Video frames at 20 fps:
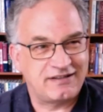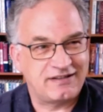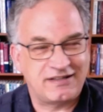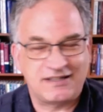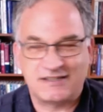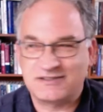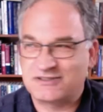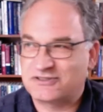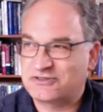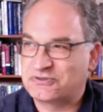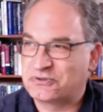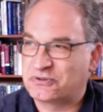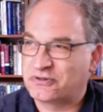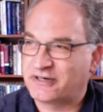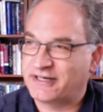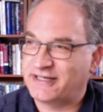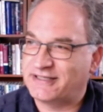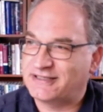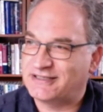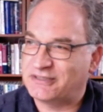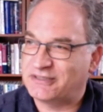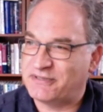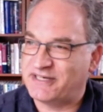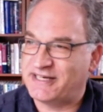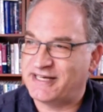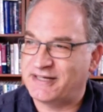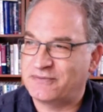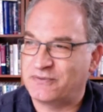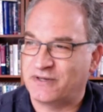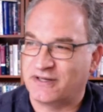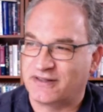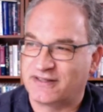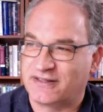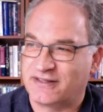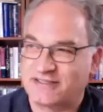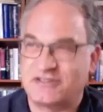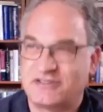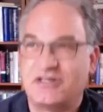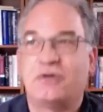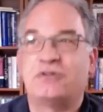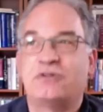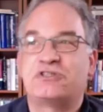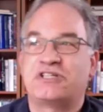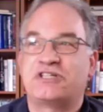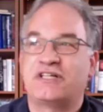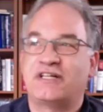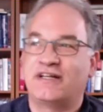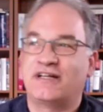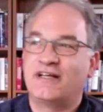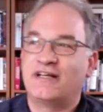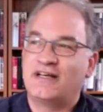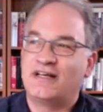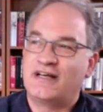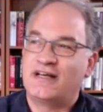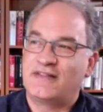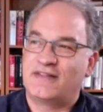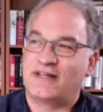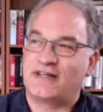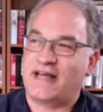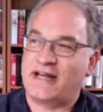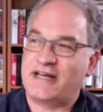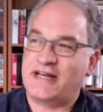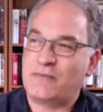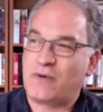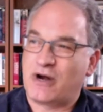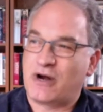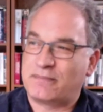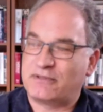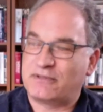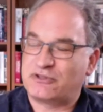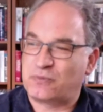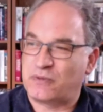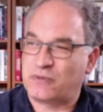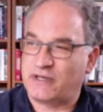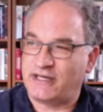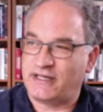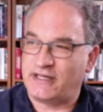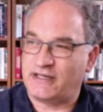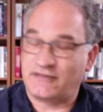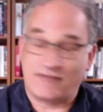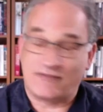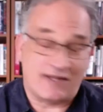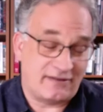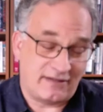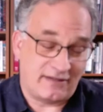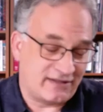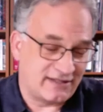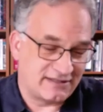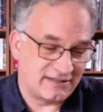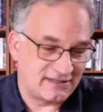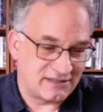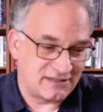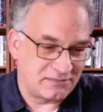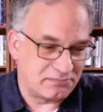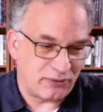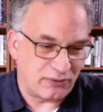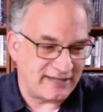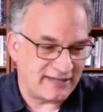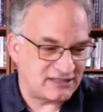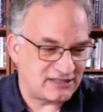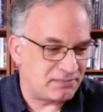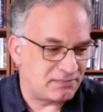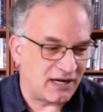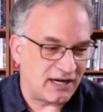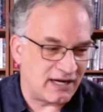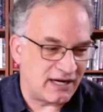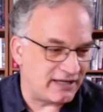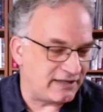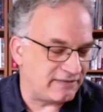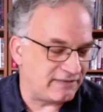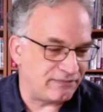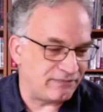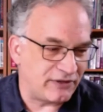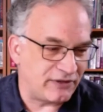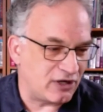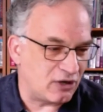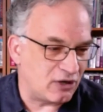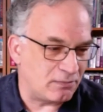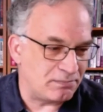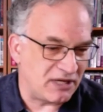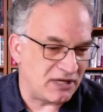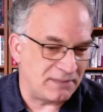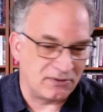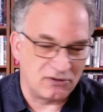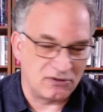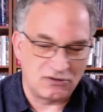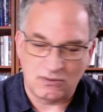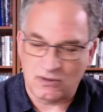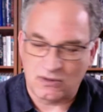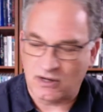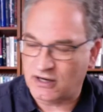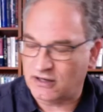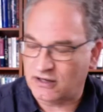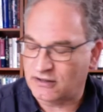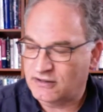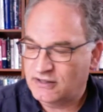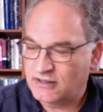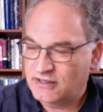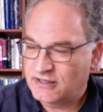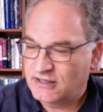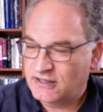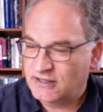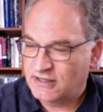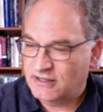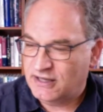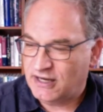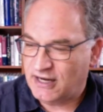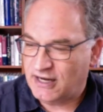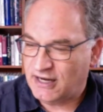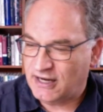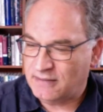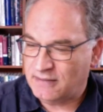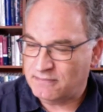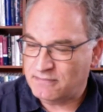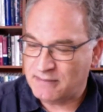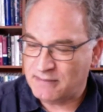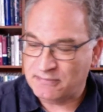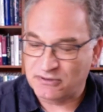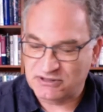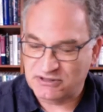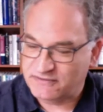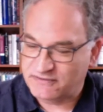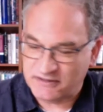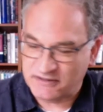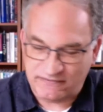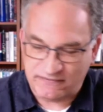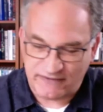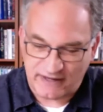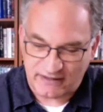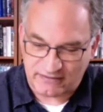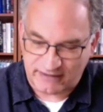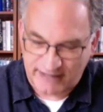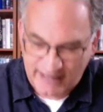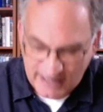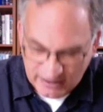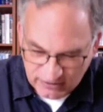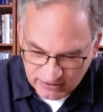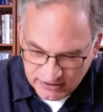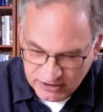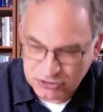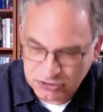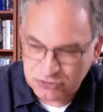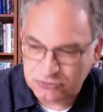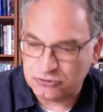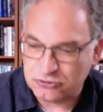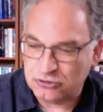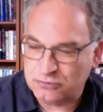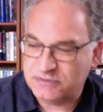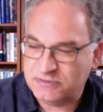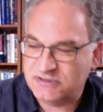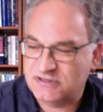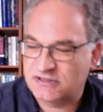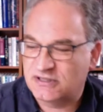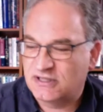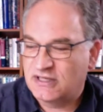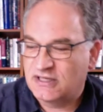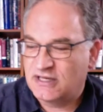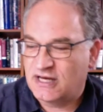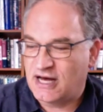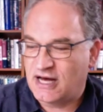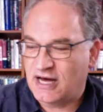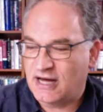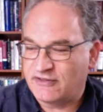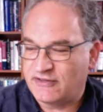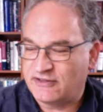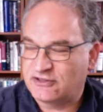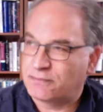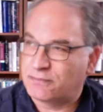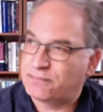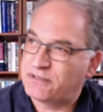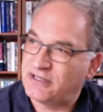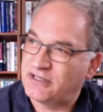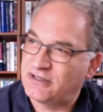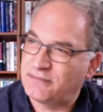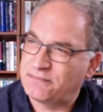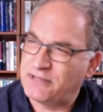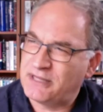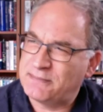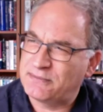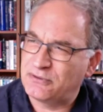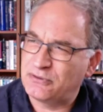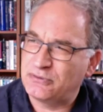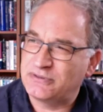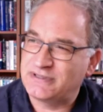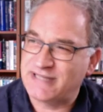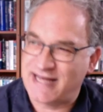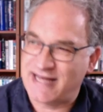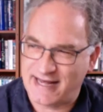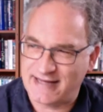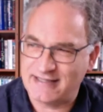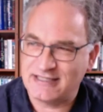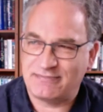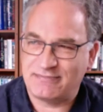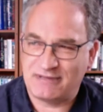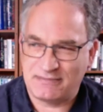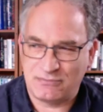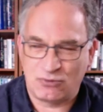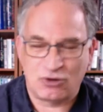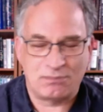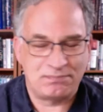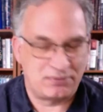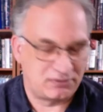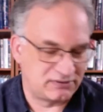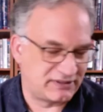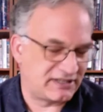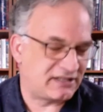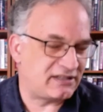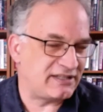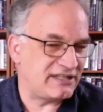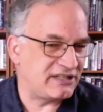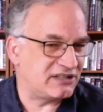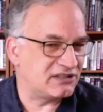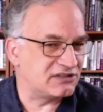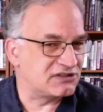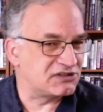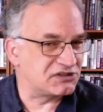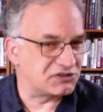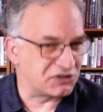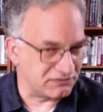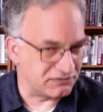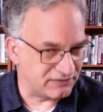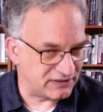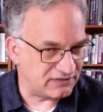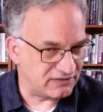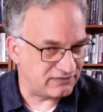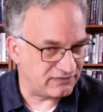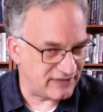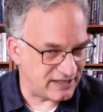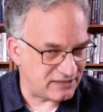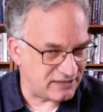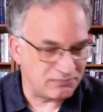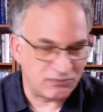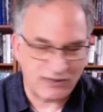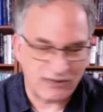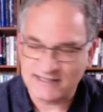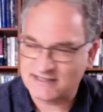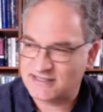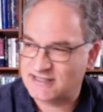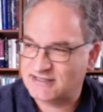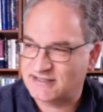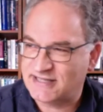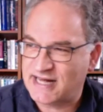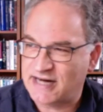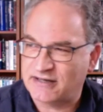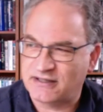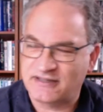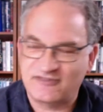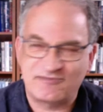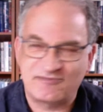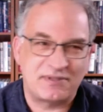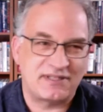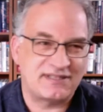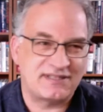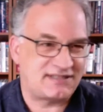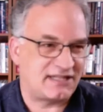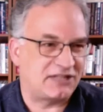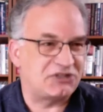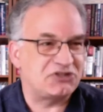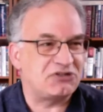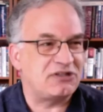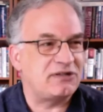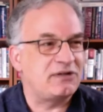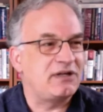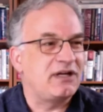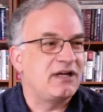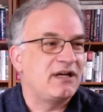story to begin with, this notion that anywhere between, but, you know, this is embraced by, you know, people who are uh, members of Confederate heritage groups. Uh, these are pe people who tend to be more politically conservative that embrace this narrative, but essentially